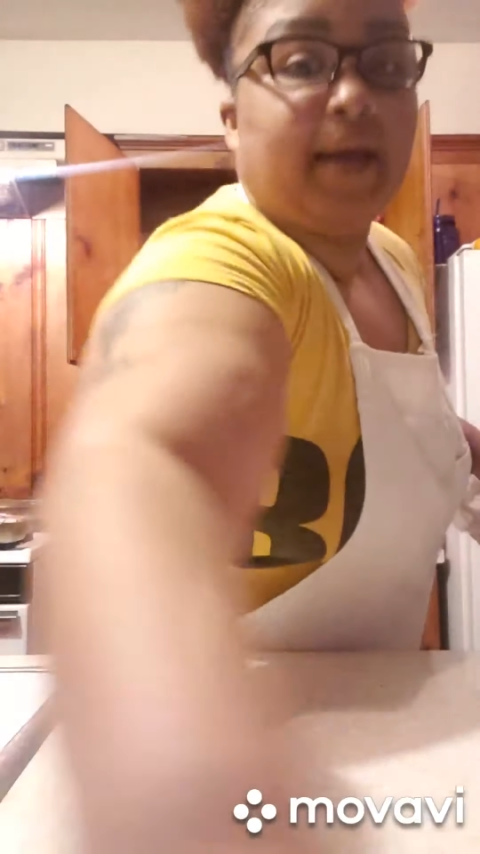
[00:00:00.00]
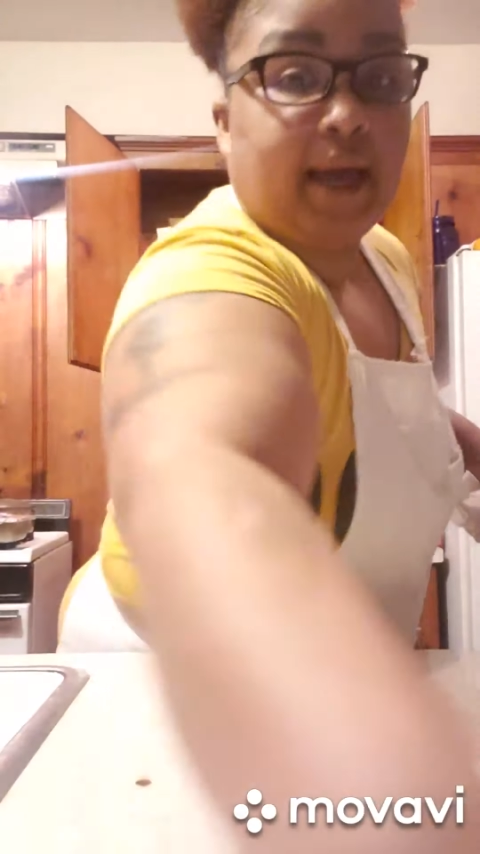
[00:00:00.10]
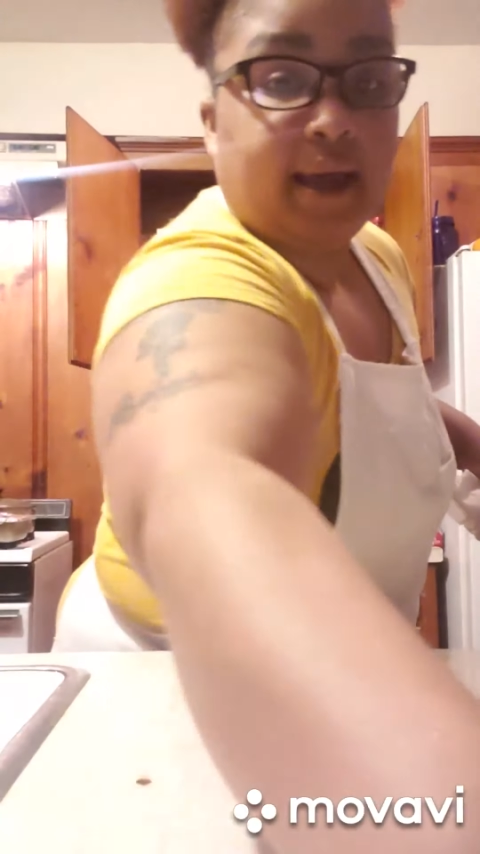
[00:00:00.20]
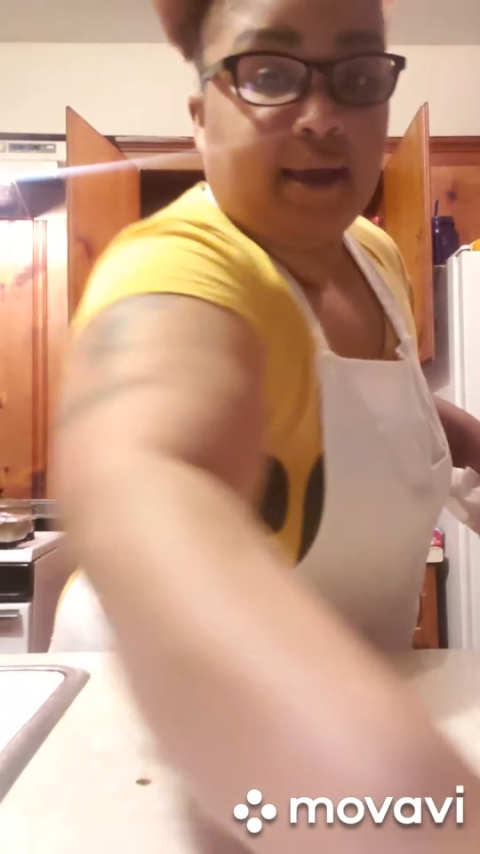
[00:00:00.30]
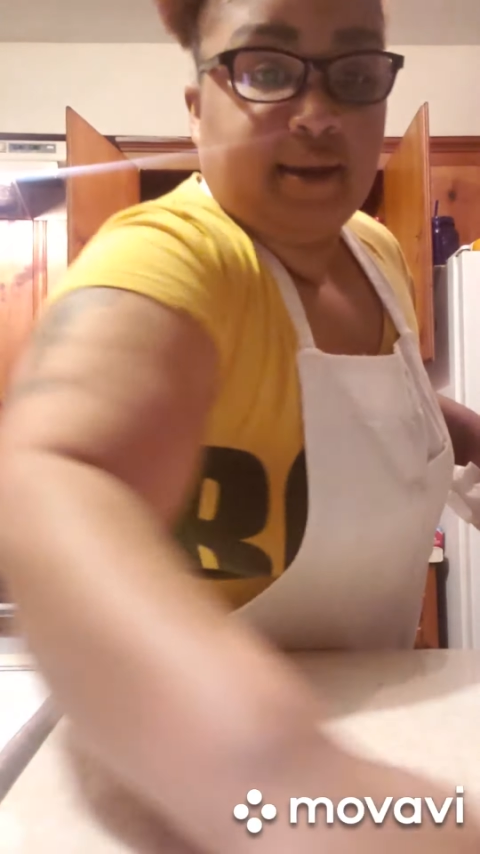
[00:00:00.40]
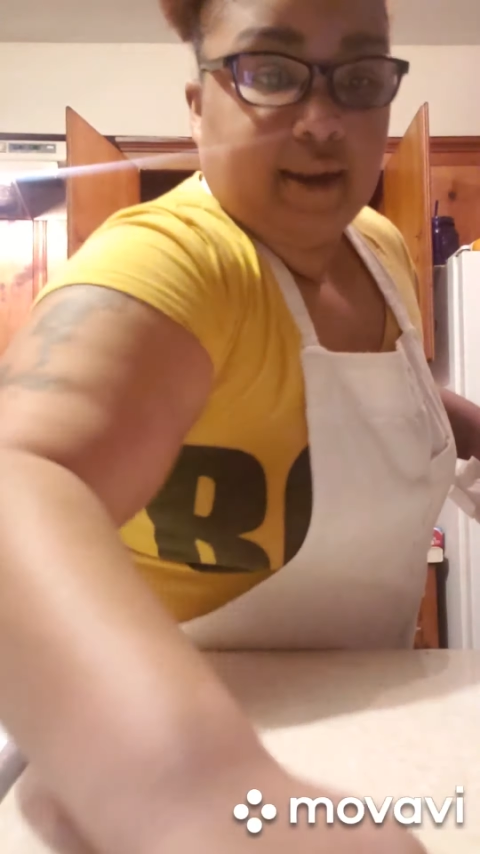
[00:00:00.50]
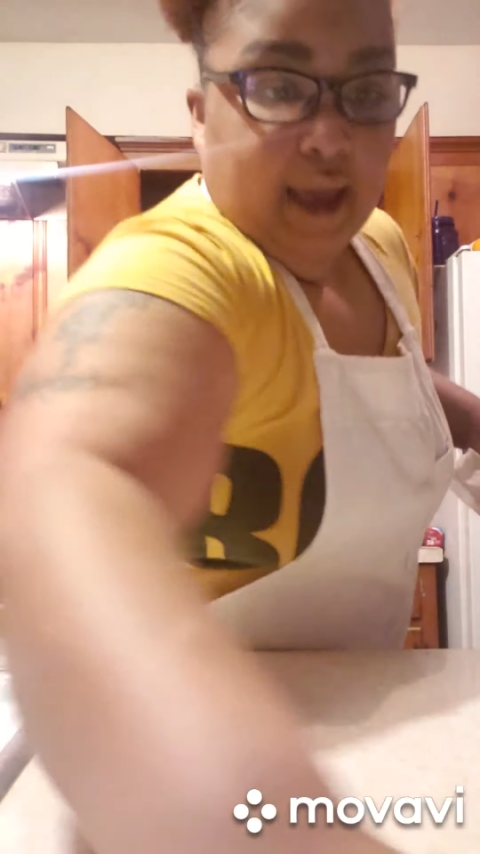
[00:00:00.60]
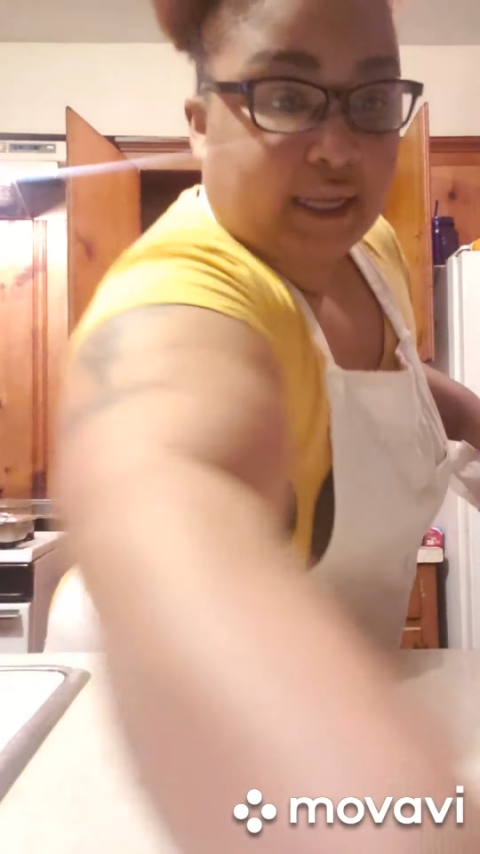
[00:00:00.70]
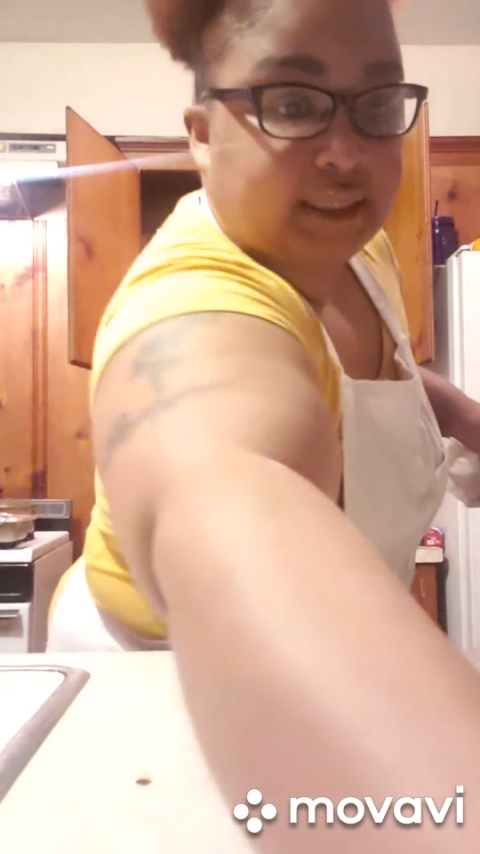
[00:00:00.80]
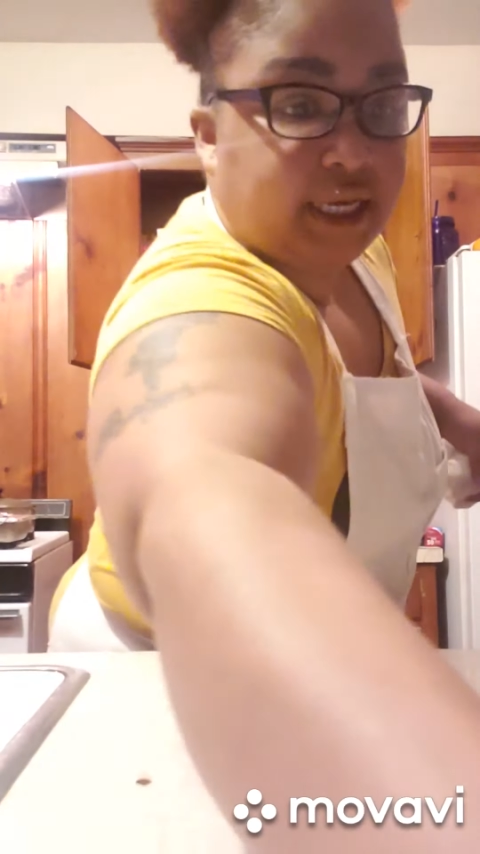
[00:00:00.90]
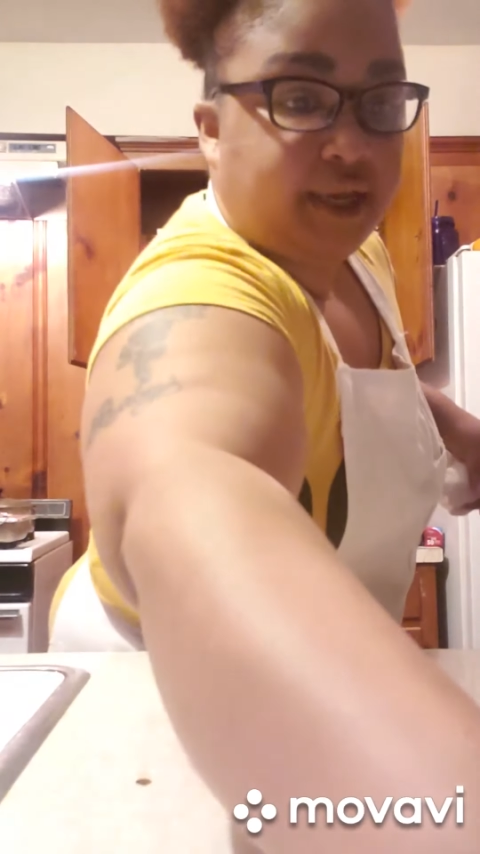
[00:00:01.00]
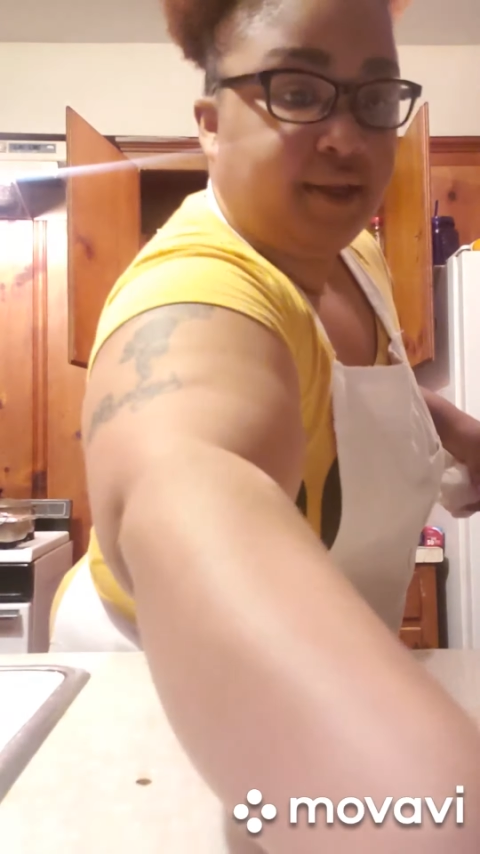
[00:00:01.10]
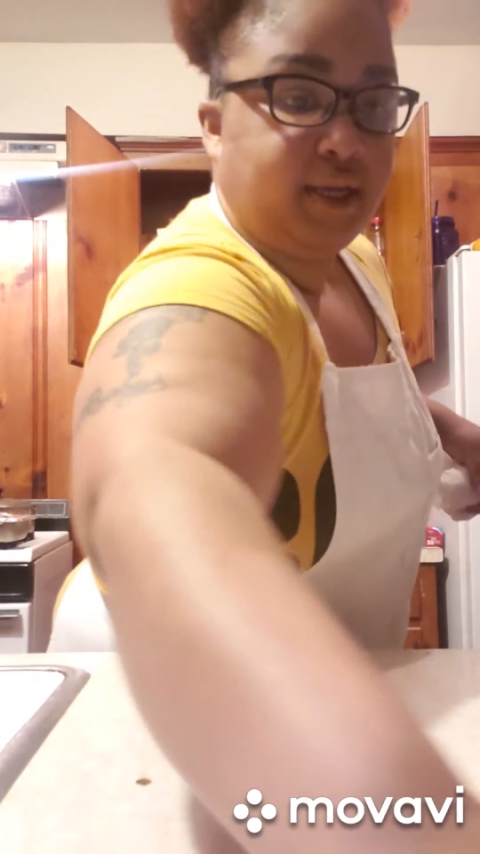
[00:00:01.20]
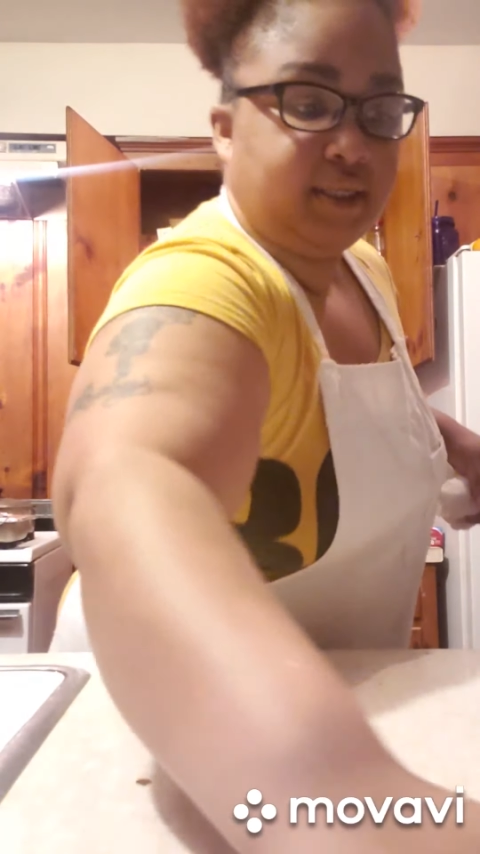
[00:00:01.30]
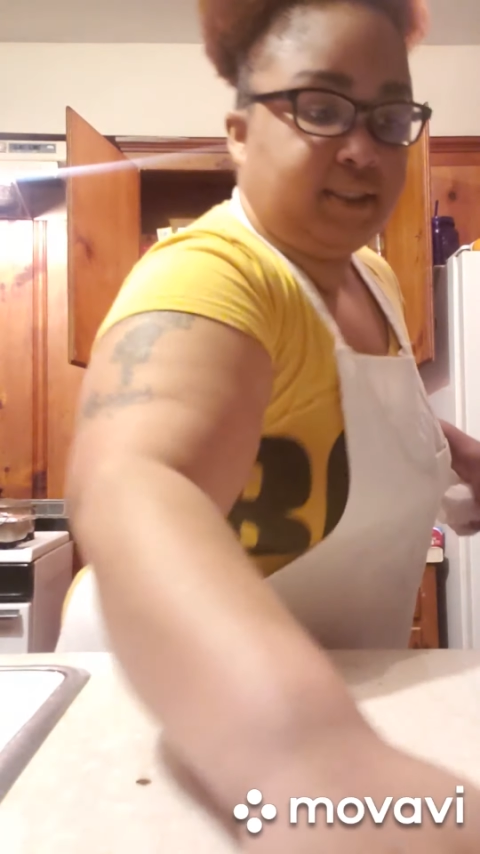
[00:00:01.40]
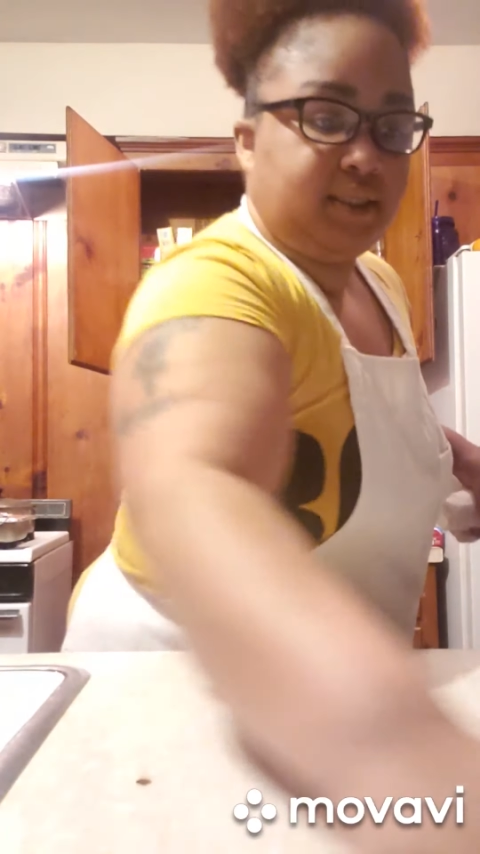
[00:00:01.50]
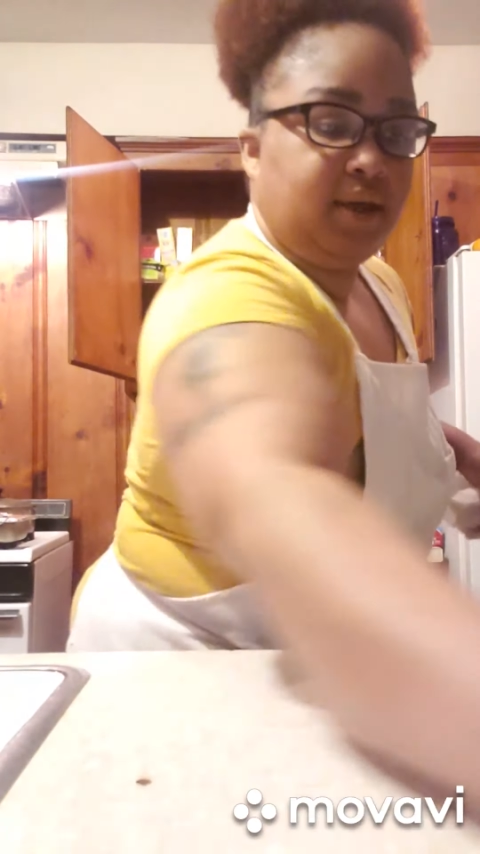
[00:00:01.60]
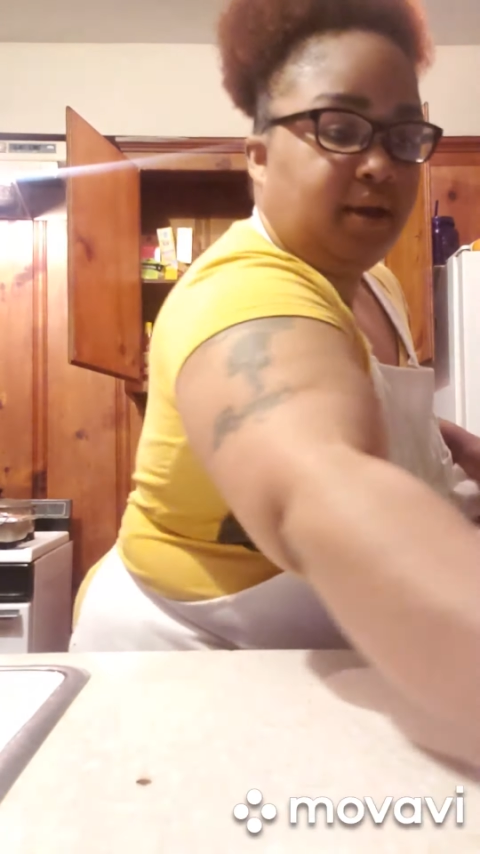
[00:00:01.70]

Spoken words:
God, I'll tell you this.